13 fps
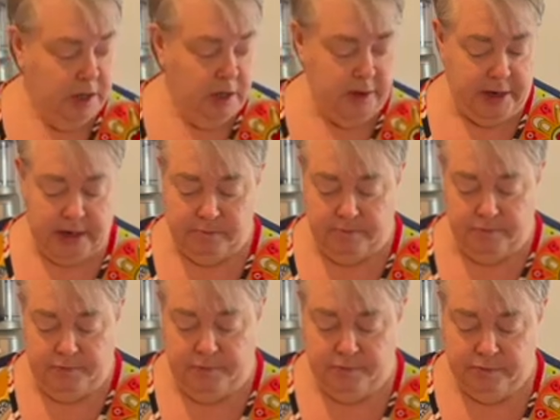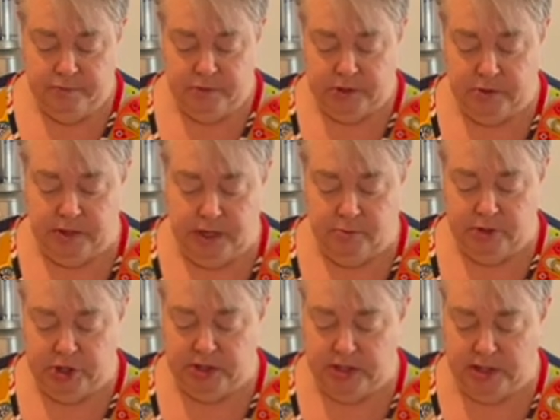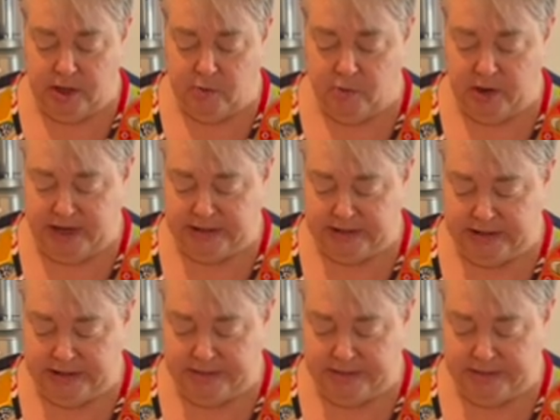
All right, so now we just need our rice.